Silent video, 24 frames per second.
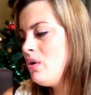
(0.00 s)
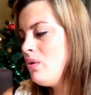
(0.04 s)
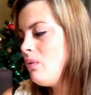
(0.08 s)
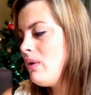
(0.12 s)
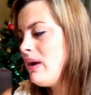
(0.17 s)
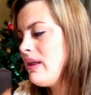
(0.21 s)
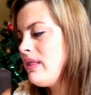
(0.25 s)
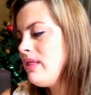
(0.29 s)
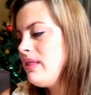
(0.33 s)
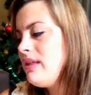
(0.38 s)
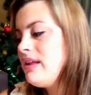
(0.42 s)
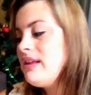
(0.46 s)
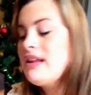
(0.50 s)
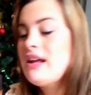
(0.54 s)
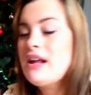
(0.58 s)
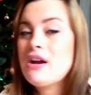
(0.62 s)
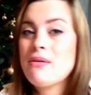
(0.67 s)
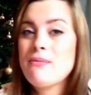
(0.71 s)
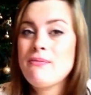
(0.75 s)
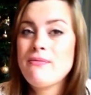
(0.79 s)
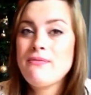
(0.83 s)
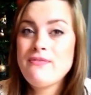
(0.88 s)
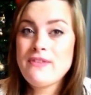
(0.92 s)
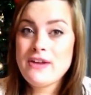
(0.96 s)
one thing that
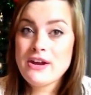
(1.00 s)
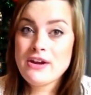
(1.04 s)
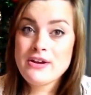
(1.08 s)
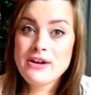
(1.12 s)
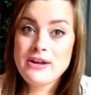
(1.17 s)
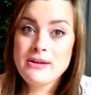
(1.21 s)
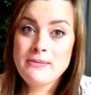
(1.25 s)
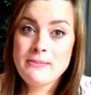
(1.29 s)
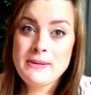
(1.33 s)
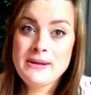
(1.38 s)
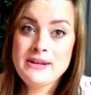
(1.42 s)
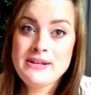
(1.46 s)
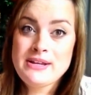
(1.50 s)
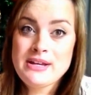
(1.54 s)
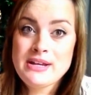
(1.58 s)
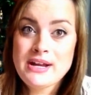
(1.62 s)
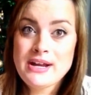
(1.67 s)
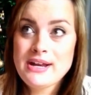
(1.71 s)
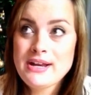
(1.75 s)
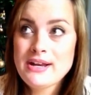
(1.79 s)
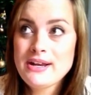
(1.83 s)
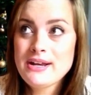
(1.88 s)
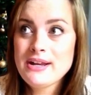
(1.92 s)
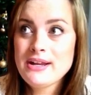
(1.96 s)
I'm very
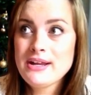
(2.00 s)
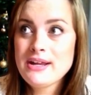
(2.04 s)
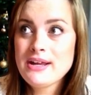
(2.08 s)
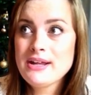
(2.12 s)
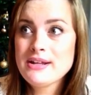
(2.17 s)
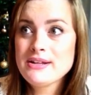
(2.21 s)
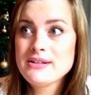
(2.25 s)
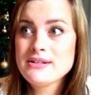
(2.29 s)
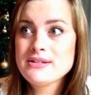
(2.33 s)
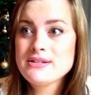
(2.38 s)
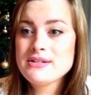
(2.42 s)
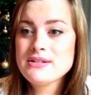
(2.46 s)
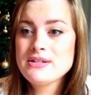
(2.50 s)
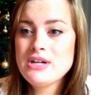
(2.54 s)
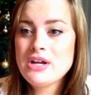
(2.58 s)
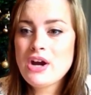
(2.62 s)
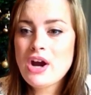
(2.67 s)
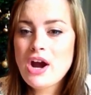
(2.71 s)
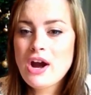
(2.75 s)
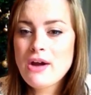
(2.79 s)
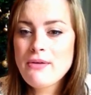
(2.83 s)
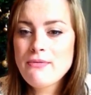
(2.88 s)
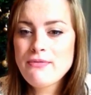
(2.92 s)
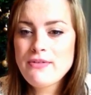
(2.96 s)
opinionated against. You know,
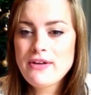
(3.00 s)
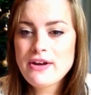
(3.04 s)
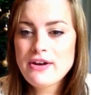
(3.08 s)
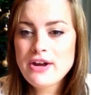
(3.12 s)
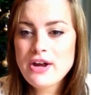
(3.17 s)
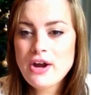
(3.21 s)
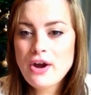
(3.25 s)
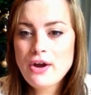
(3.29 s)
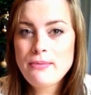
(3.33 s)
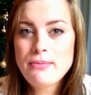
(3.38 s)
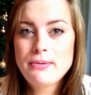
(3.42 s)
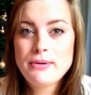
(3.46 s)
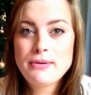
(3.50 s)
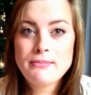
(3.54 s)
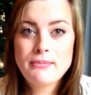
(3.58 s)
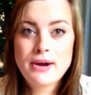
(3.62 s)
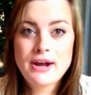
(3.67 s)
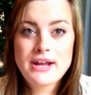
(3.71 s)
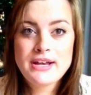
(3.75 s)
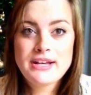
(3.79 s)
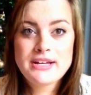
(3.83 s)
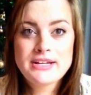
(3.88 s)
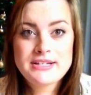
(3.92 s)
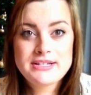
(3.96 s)
I'm very
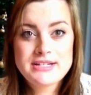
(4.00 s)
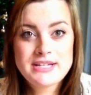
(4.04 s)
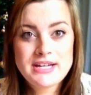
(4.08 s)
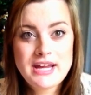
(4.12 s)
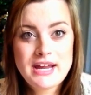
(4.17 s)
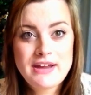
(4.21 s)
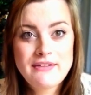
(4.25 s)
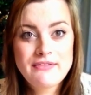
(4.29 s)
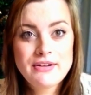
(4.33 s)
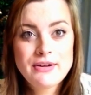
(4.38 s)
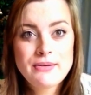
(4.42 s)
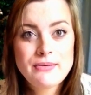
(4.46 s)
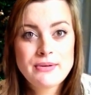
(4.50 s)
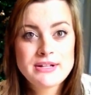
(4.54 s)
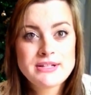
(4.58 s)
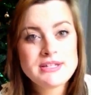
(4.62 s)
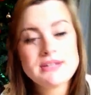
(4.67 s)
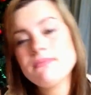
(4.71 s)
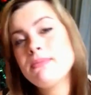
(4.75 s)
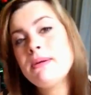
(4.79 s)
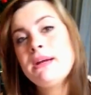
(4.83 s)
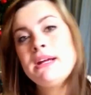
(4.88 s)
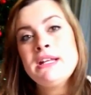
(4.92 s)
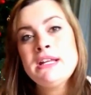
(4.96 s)
open-minded to everyone's
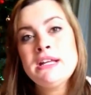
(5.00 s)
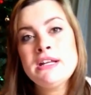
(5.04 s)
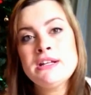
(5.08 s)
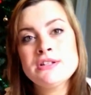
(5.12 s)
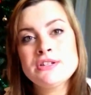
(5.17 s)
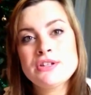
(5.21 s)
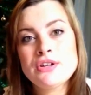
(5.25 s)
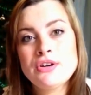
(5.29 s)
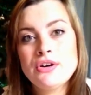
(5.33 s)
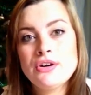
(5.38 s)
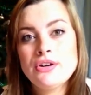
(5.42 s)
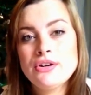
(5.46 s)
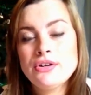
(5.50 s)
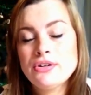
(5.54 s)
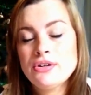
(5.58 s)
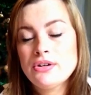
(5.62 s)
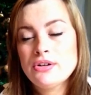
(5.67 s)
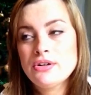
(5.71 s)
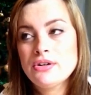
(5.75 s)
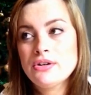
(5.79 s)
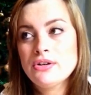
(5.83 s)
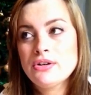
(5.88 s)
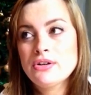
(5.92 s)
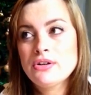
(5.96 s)
opinions on
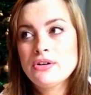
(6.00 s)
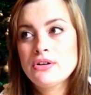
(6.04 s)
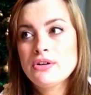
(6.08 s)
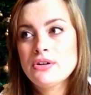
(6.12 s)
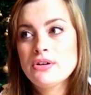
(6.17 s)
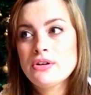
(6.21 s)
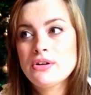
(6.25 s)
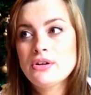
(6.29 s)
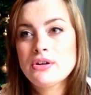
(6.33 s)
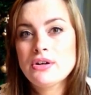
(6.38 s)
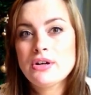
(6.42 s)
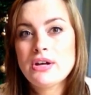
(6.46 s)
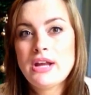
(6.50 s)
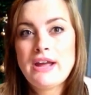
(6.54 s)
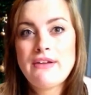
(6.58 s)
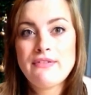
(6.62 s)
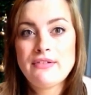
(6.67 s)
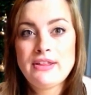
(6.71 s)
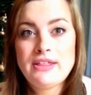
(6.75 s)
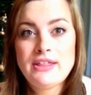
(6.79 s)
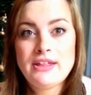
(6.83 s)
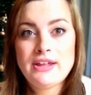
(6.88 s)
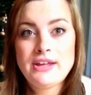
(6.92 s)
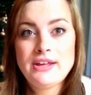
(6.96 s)

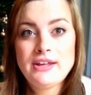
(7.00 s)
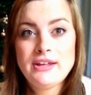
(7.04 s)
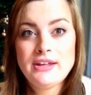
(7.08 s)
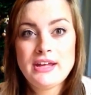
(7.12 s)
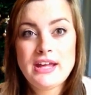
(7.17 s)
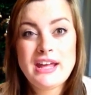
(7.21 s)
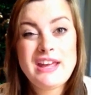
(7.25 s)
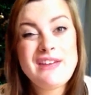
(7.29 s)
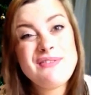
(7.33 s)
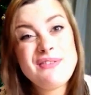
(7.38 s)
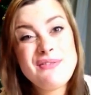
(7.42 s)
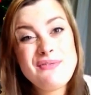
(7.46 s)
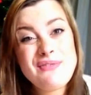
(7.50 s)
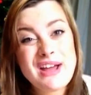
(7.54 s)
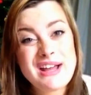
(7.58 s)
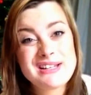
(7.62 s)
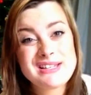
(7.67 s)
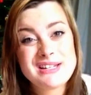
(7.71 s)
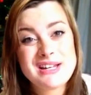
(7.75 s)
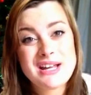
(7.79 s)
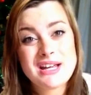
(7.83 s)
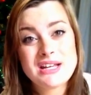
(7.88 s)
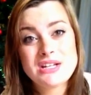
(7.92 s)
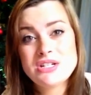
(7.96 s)
everything, even
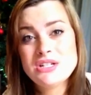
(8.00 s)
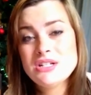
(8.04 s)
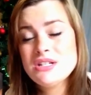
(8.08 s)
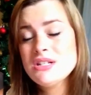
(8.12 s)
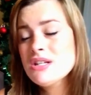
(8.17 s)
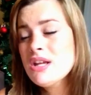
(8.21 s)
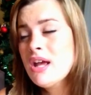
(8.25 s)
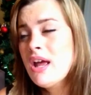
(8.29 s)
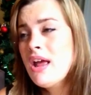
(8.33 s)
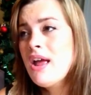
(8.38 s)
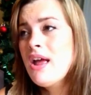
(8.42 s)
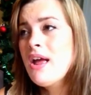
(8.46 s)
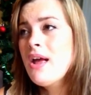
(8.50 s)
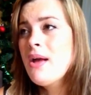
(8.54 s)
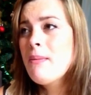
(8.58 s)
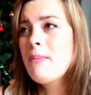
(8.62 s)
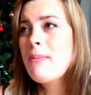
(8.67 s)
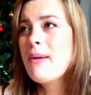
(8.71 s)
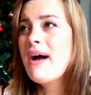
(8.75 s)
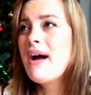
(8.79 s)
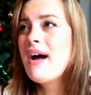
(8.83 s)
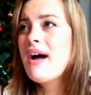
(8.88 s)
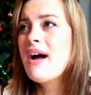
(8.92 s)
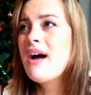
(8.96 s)
vaccinations.
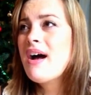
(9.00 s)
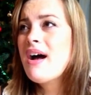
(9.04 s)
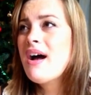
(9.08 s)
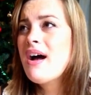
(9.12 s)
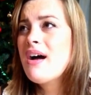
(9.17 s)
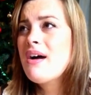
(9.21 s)
But